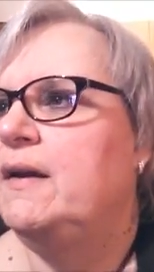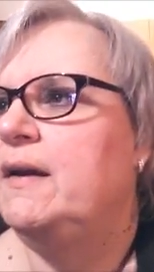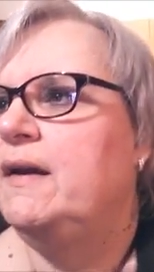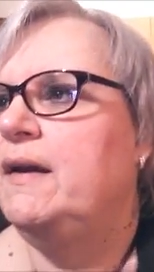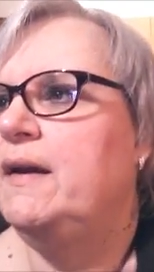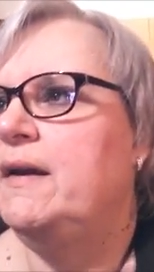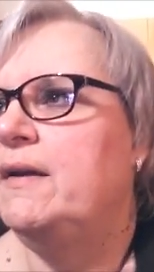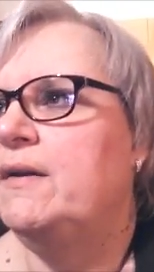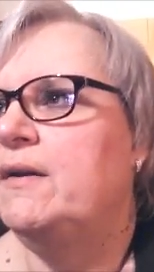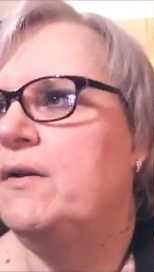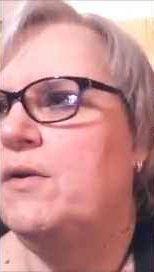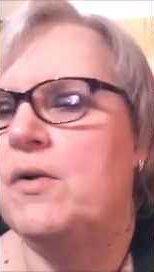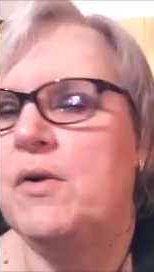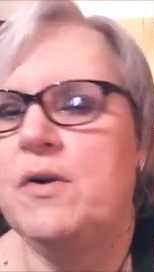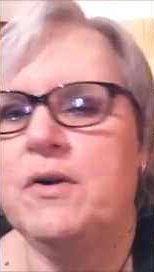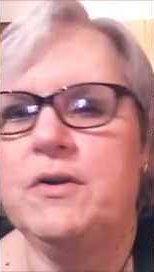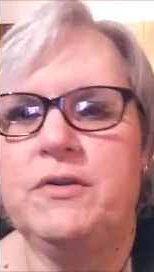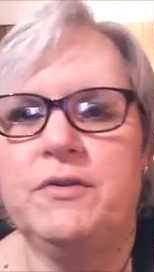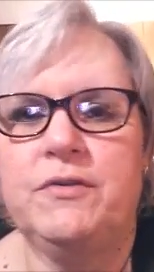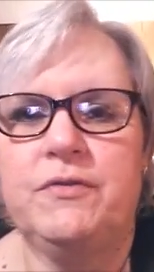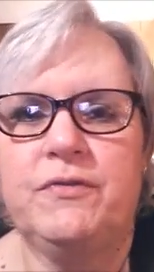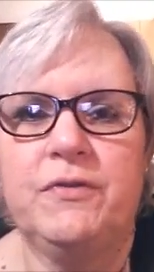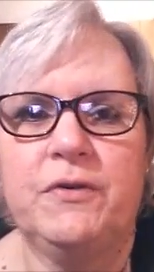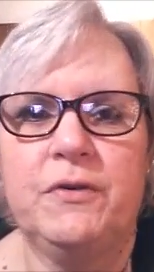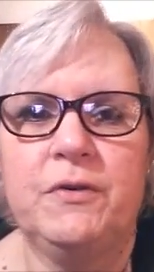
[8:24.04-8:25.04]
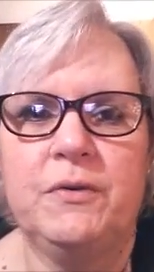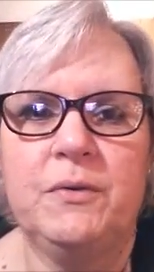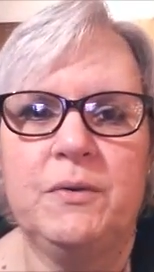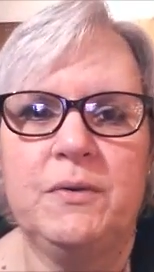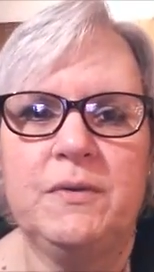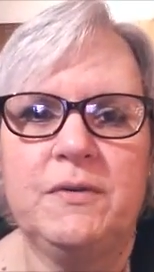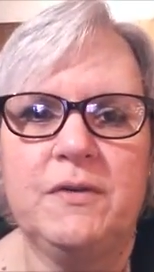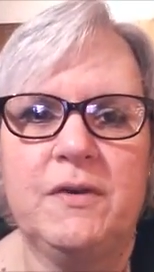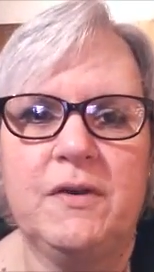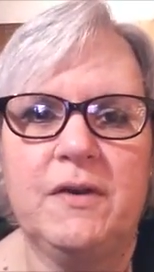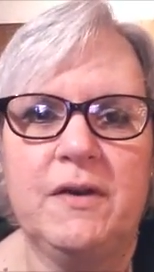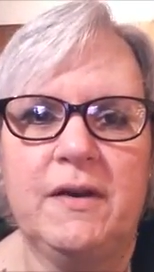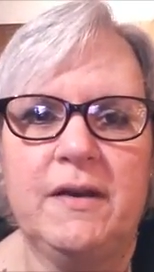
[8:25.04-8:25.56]
And of course, the food
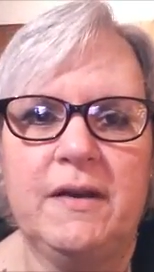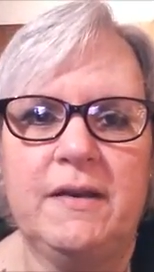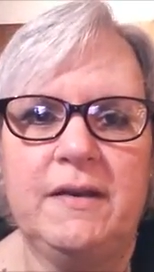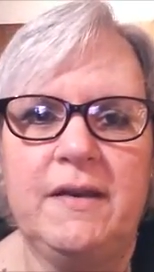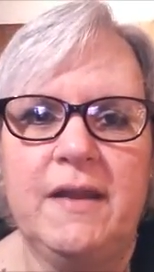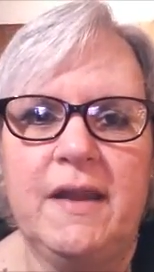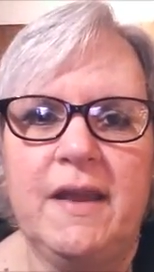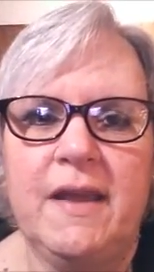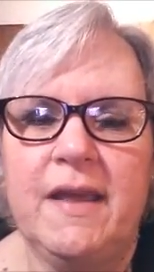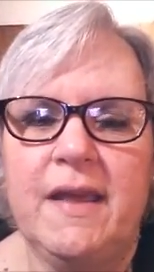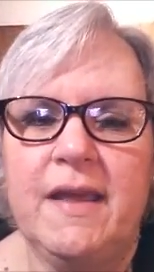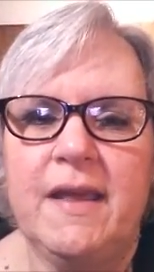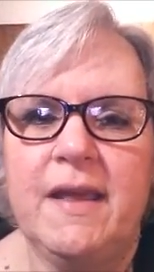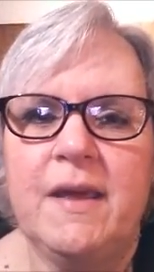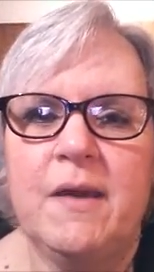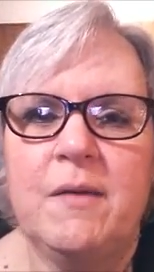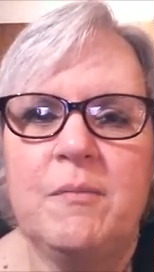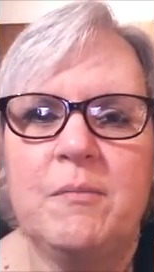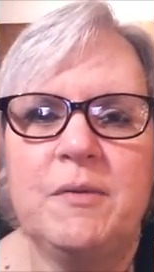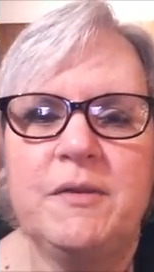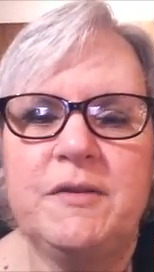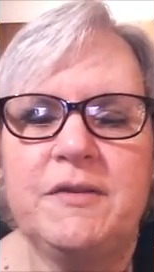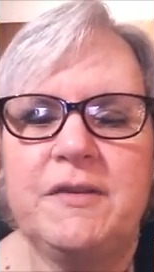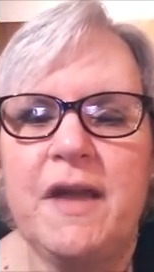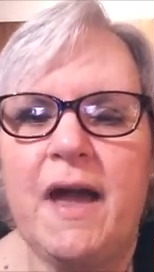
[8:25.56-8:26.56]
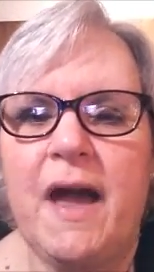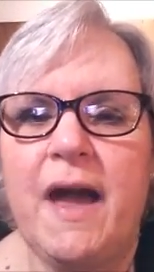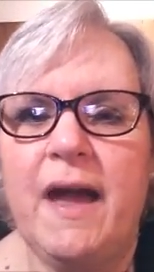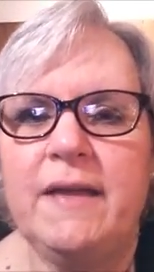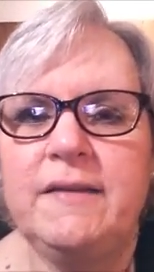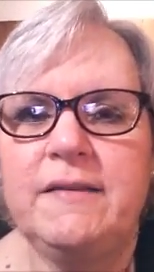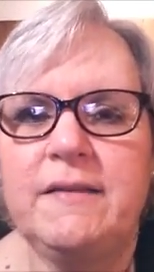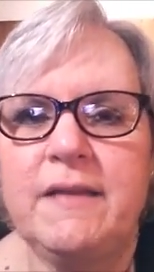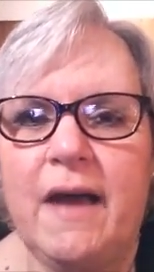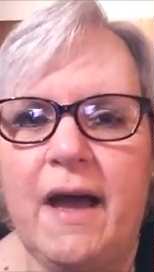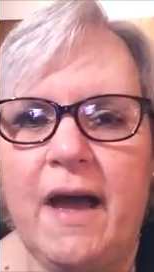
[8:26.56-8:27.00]
was good. Besides,